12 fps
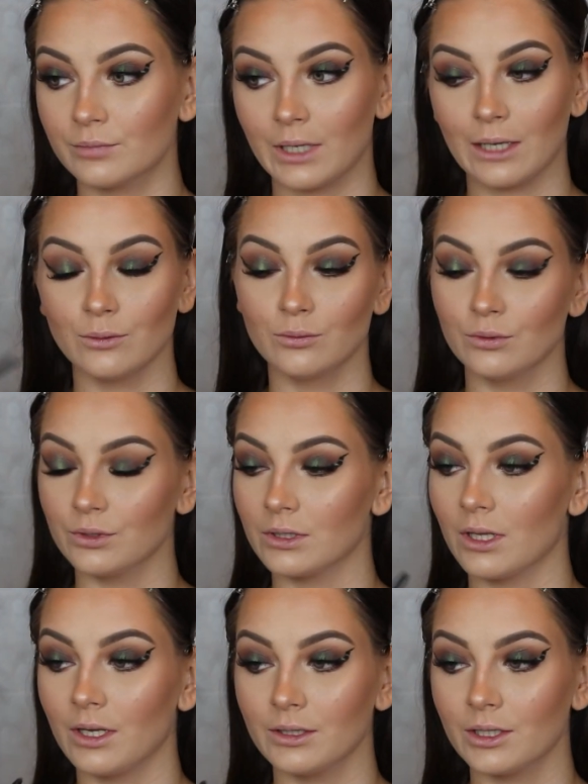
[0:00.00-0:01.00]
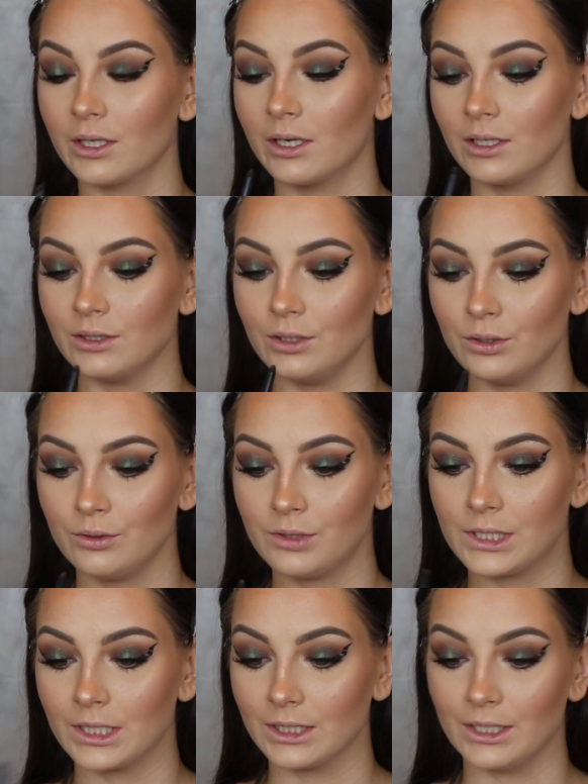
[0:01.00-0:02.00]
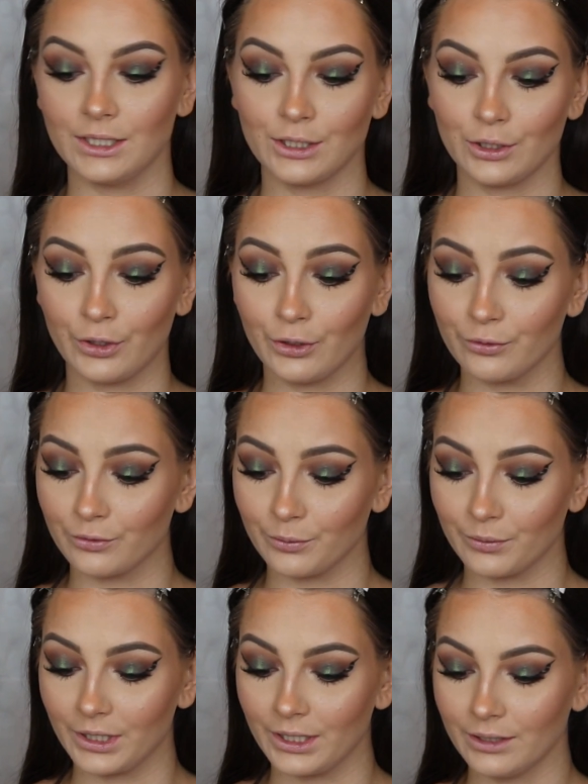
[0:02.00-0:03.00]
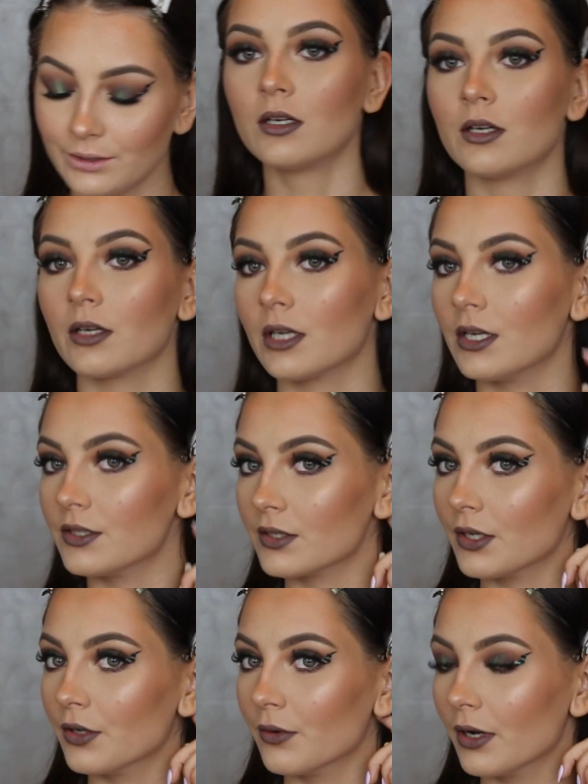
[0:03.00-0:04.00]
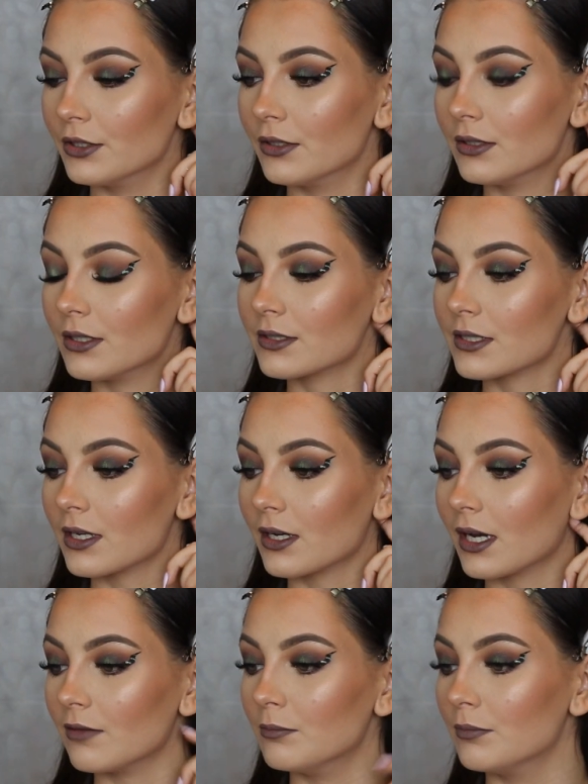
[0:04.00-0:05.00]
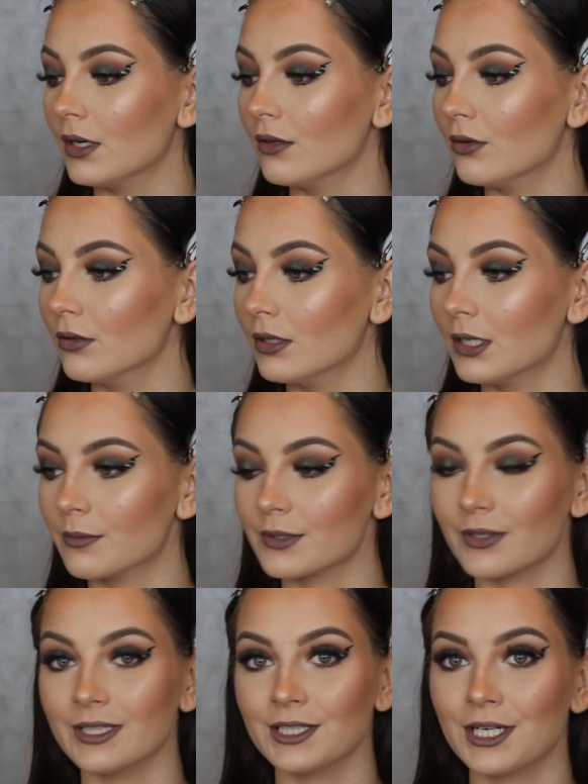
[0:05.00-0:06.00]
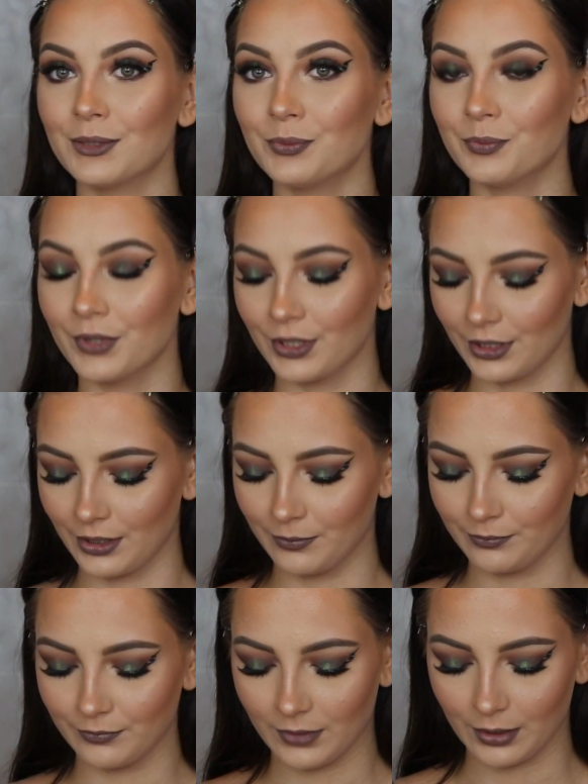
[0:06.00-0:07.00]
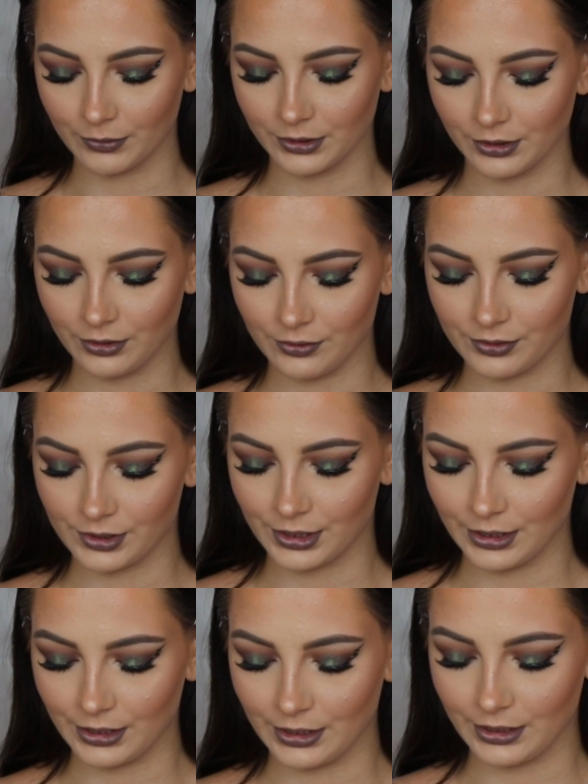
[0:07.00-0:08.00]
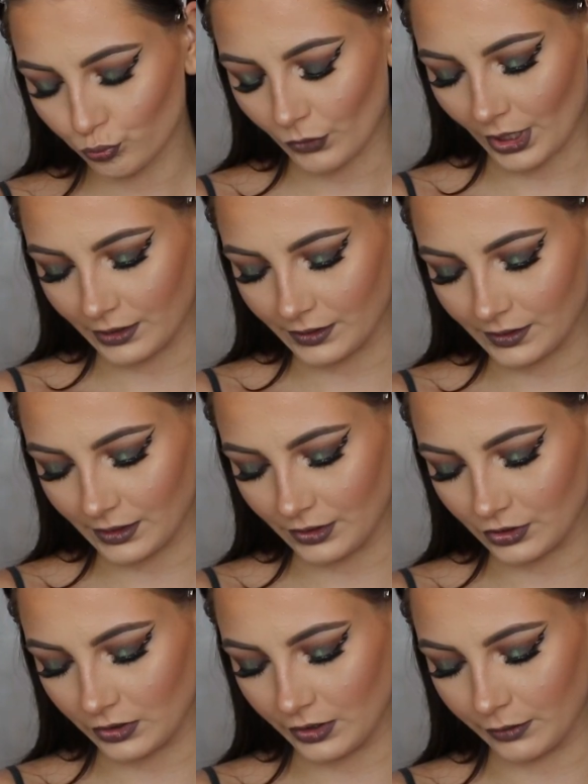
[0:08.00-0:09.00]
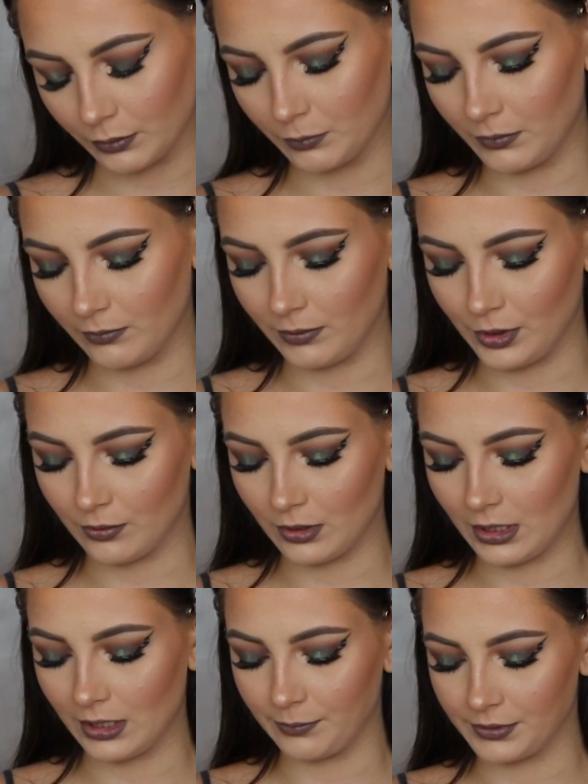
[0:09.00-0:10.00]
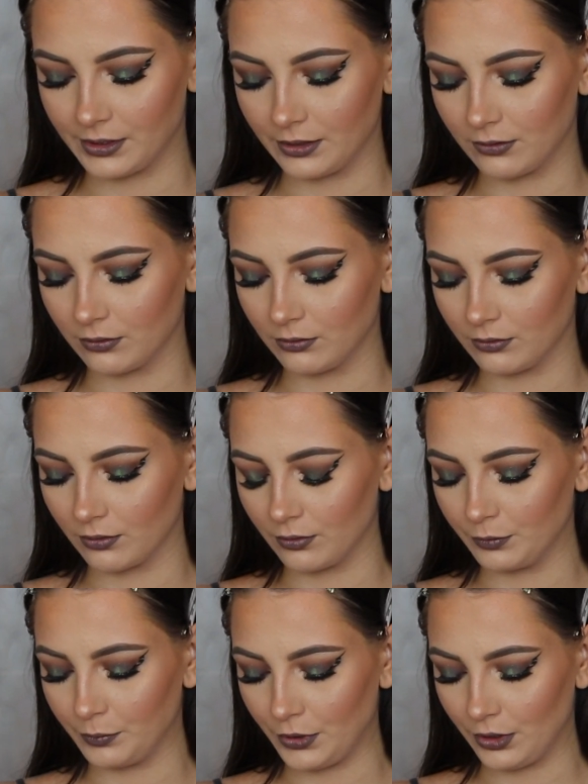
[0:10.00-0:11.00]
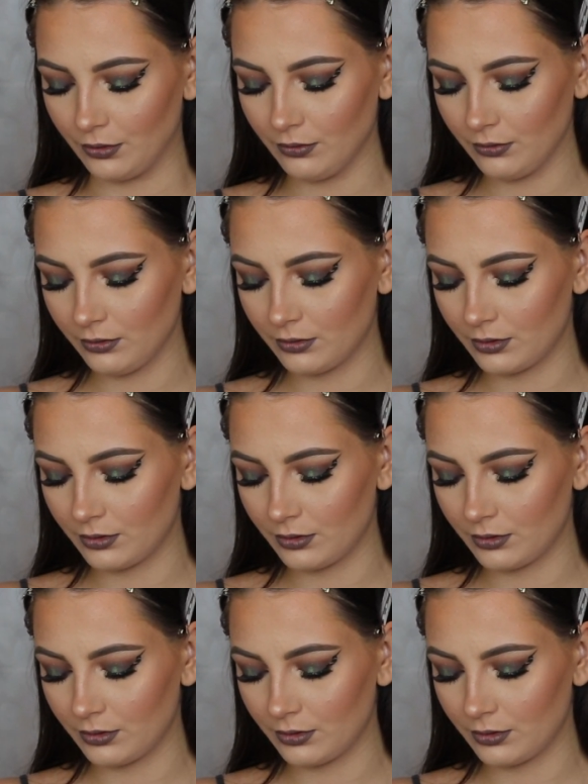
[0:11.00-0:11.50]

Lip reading: brown waterliner that I used and then go from there. Okay, so I know it looks like I have butterball lips right now, but I'm gonna use the Anastasia liquid lipstick called On You.